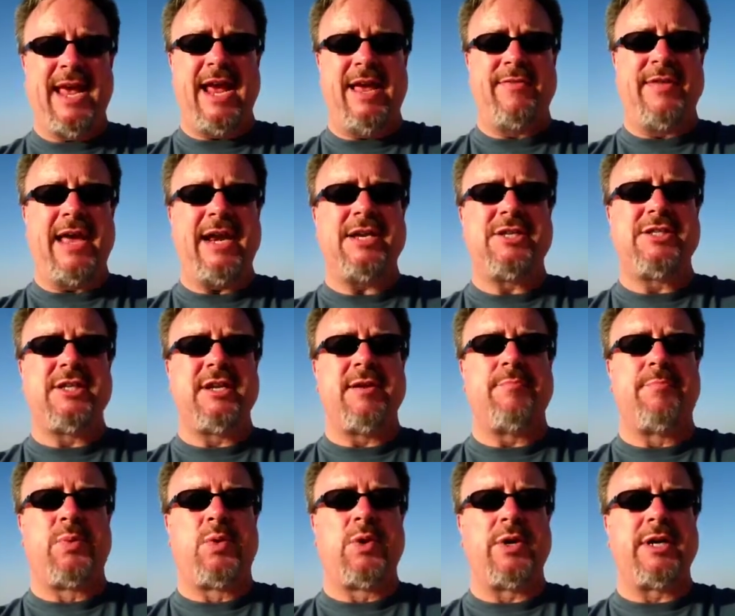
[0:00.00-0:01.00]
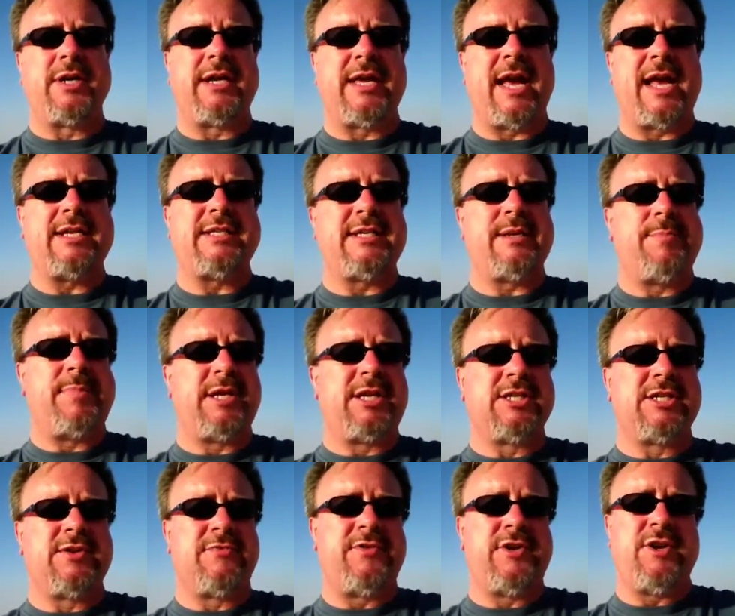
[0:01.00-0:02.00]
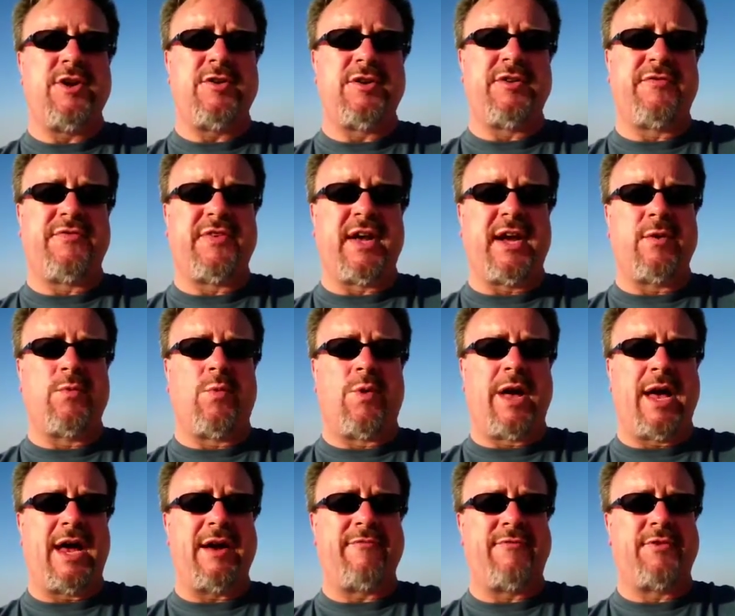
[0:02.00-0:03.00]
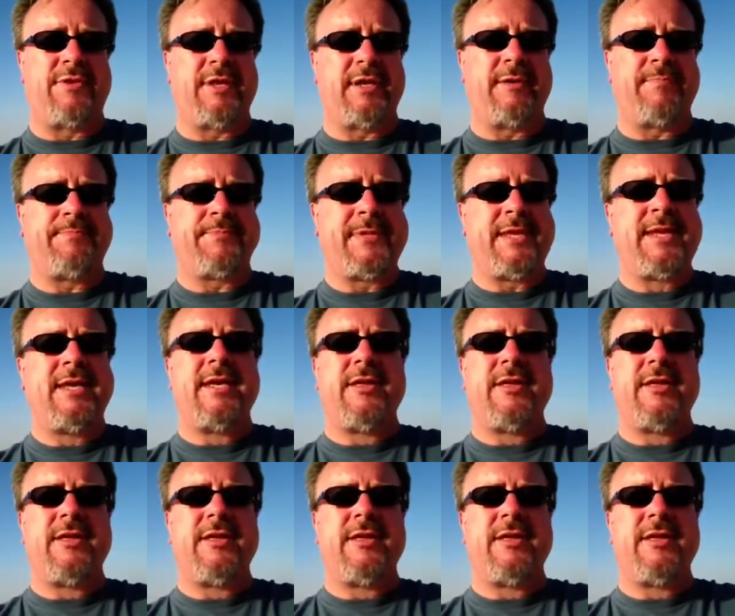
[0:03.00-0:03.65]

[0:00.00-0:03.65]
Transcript: And that is an important concept because if you don't define why for them,